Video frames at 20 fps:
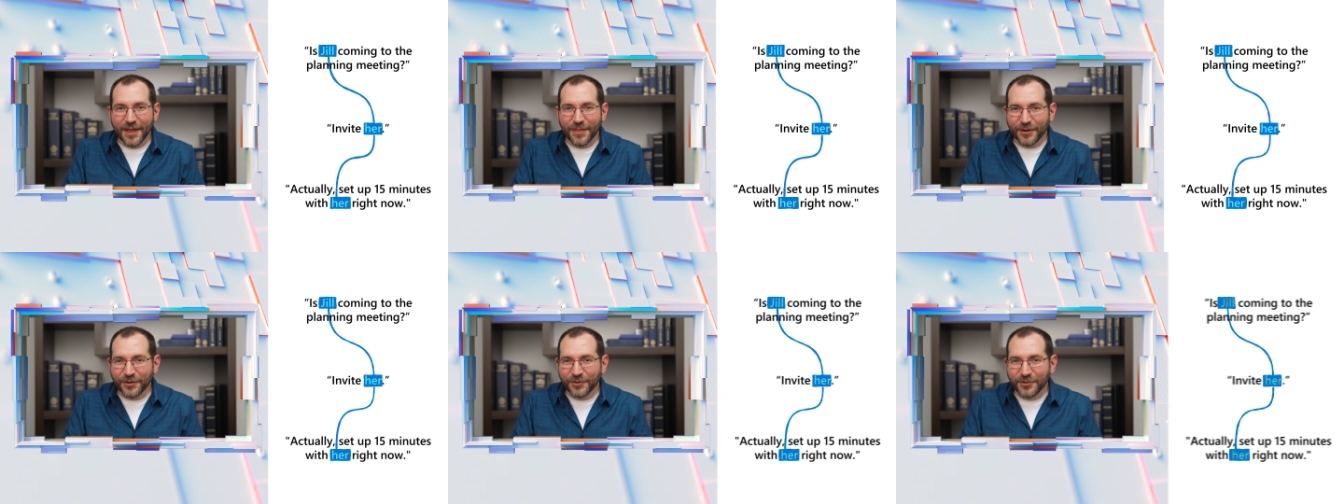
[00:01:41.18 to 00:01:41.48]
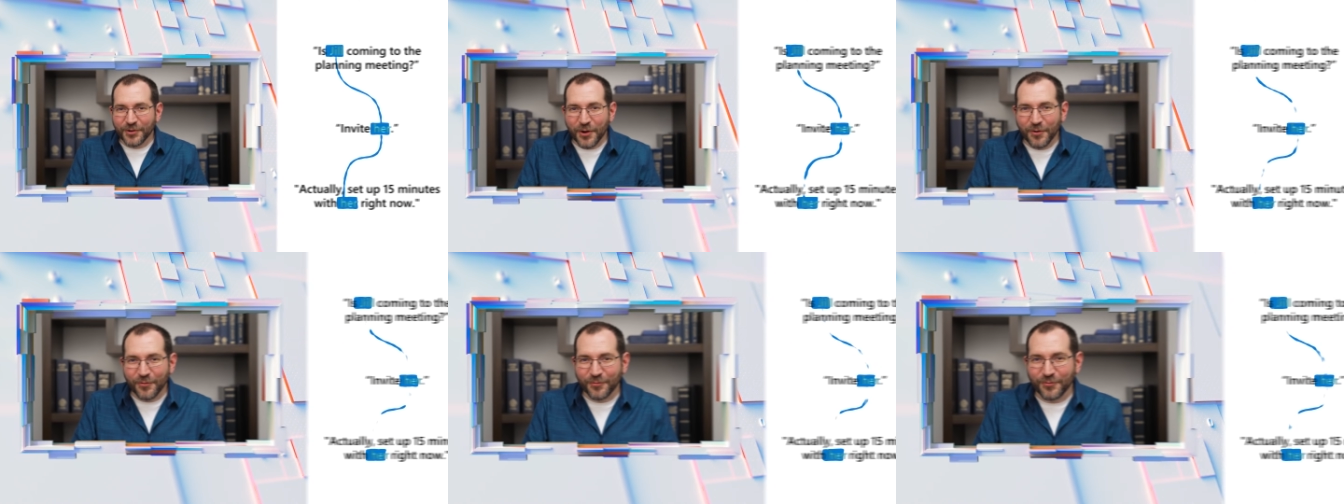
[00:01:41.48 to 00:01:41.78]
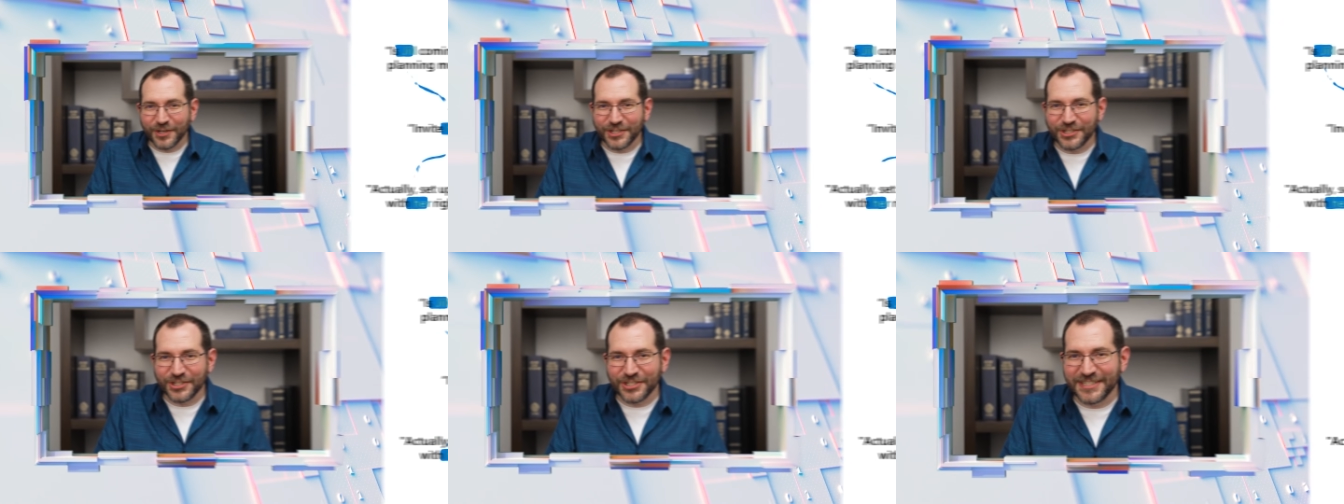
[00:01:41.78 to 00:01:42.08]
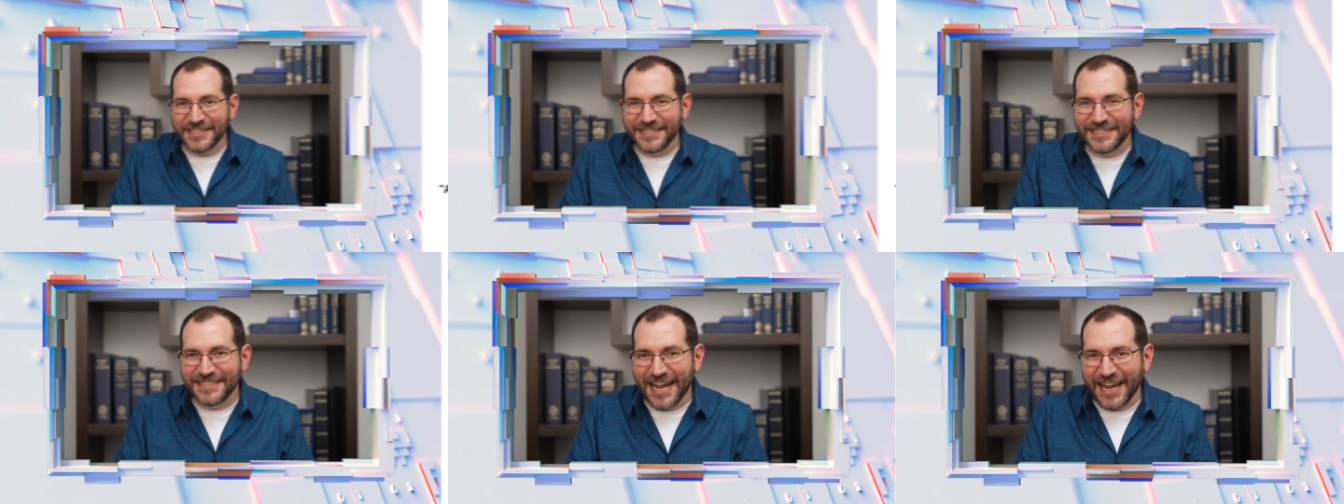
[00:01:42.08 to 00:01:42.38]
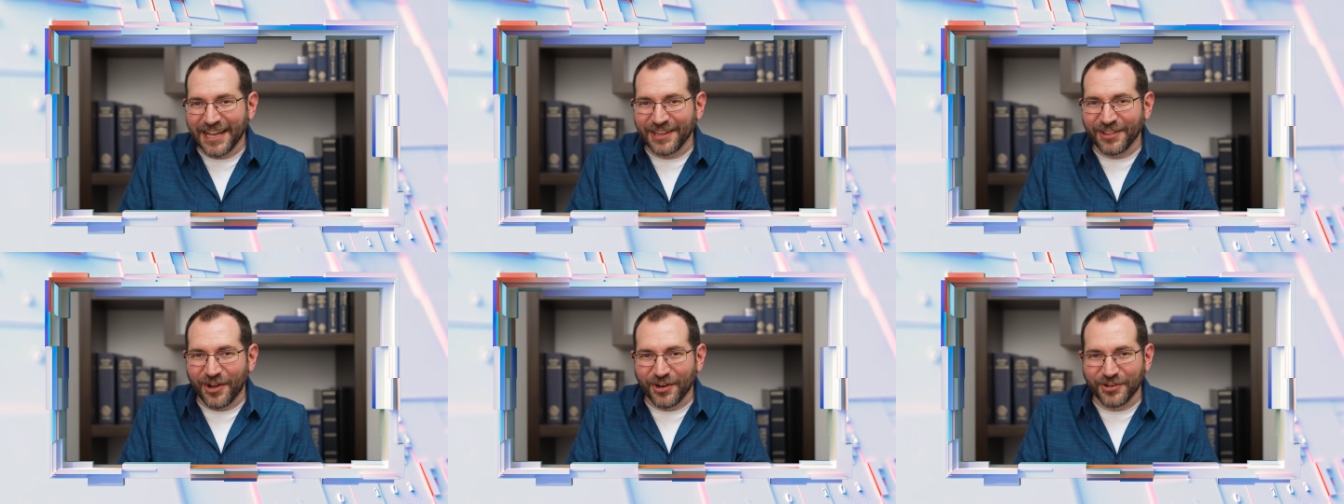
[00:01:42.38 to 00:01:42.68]
There are no rigid
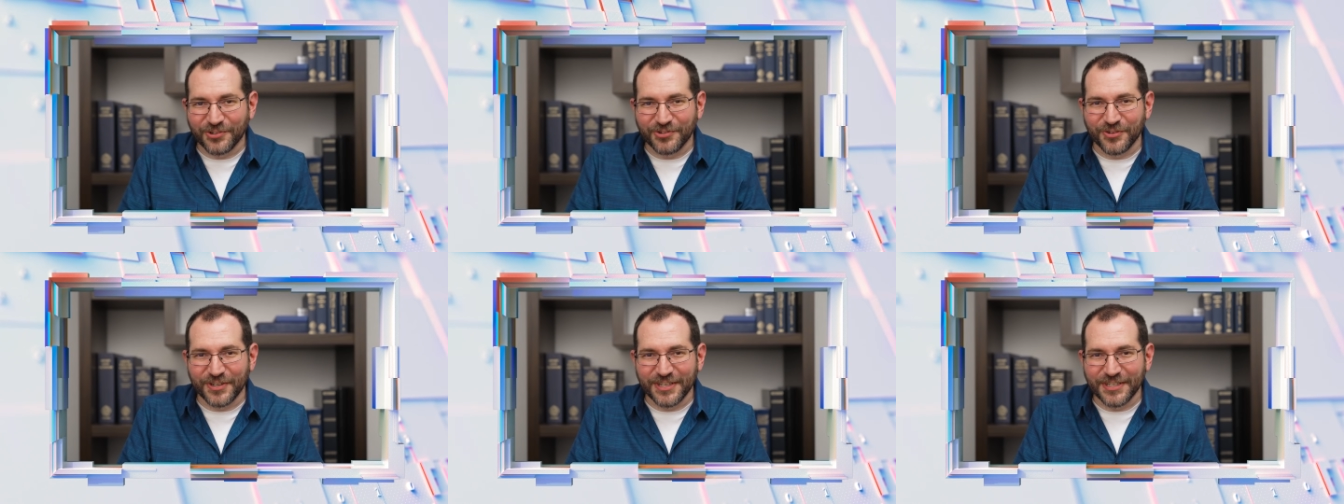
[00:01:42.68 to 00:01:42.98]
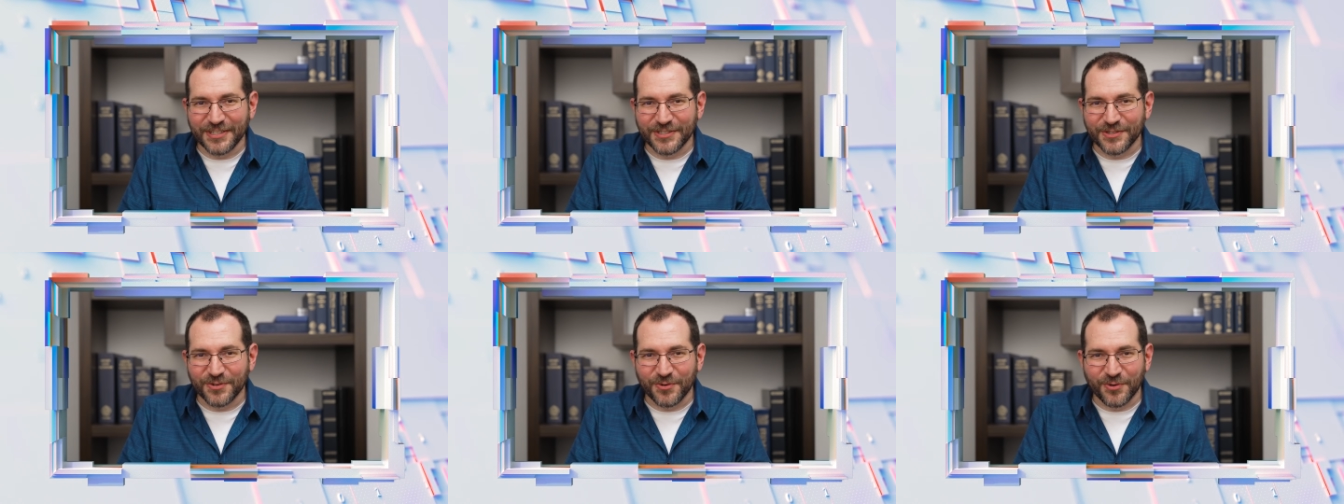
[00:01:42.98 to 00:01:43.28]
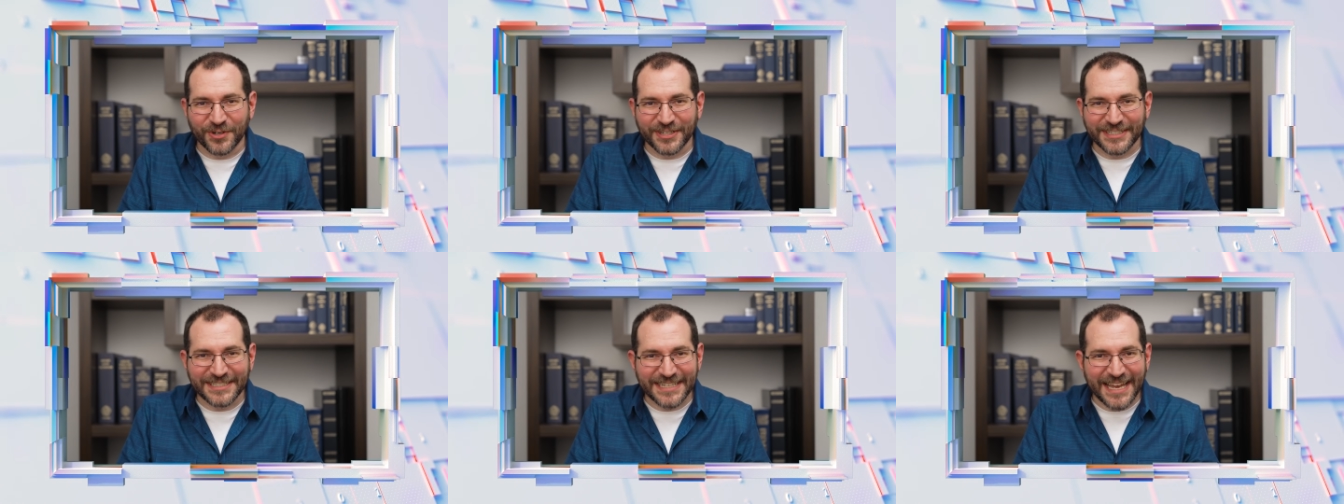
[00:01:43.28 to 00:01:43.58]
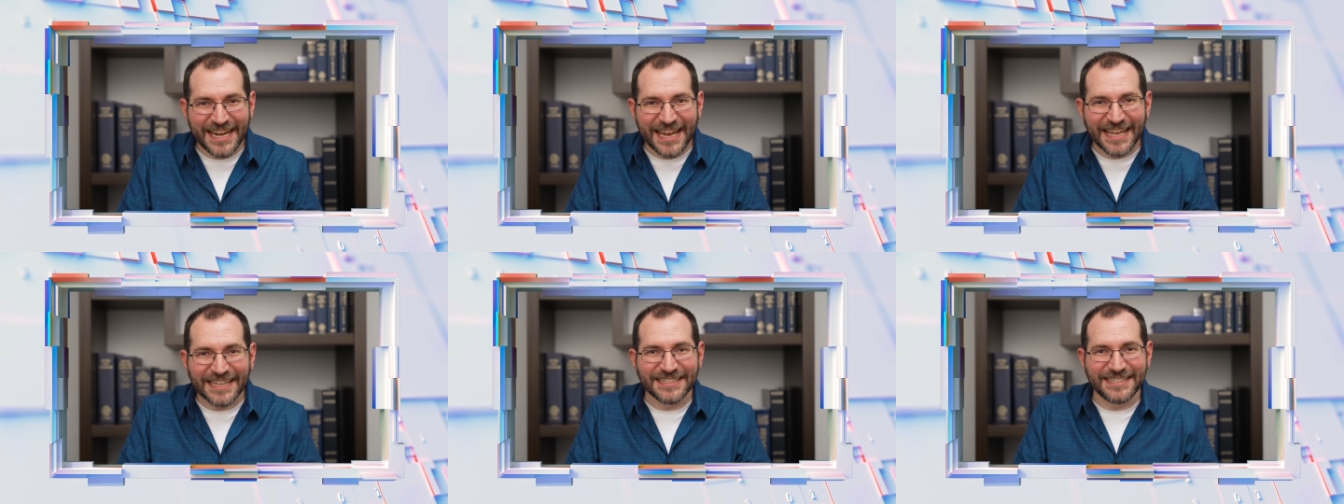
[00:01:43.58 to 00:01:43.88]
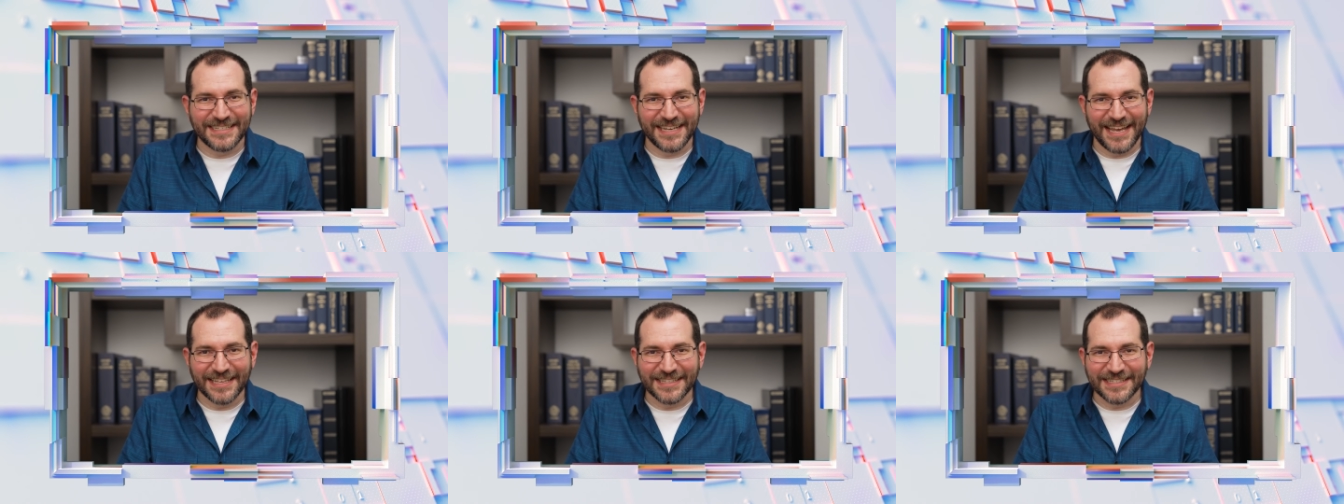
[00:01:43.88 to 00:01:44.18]
dialogue trees or dead ends
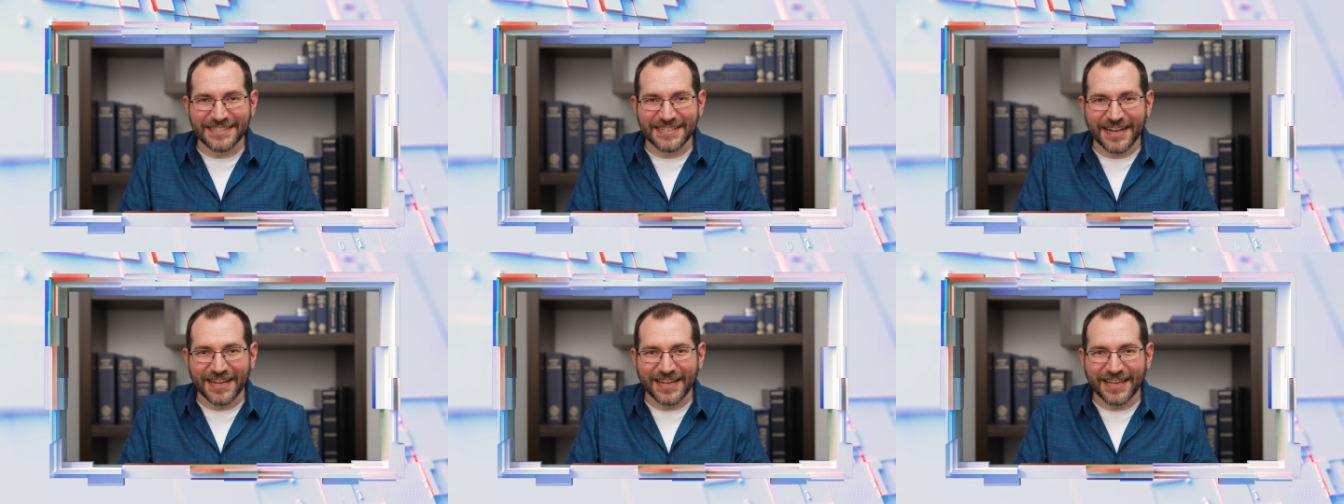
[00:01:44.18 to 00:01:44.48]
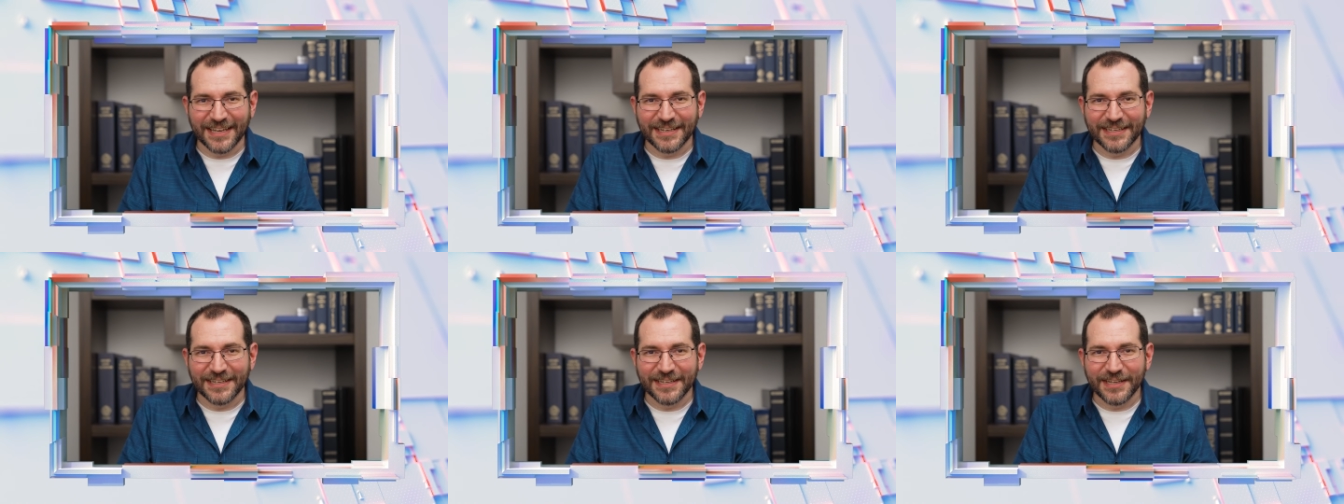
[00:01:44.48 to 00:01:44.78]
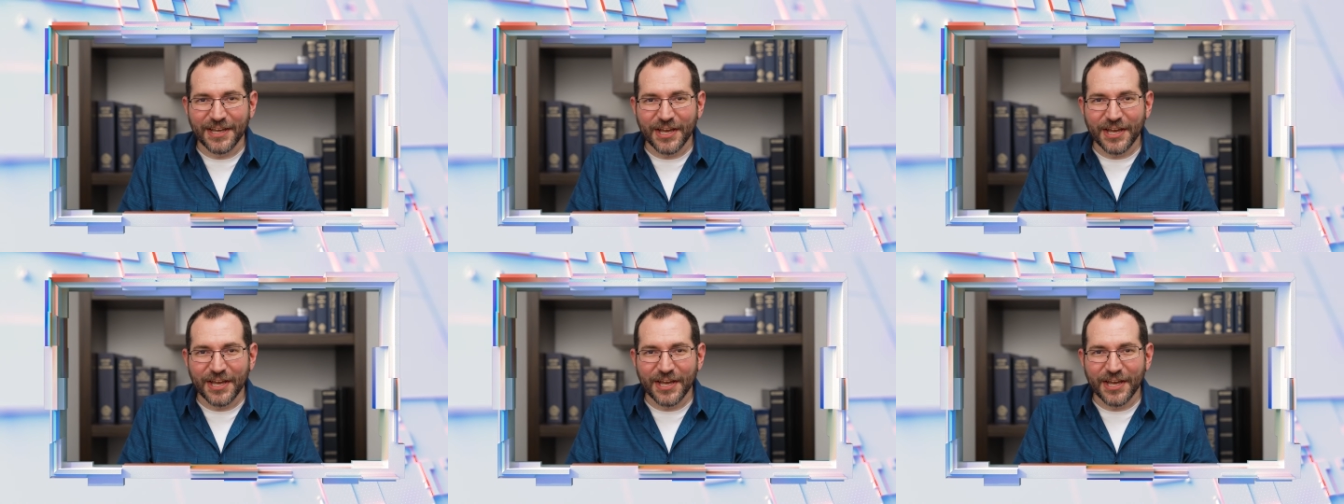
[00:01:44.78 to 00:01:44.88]
to get stuck in.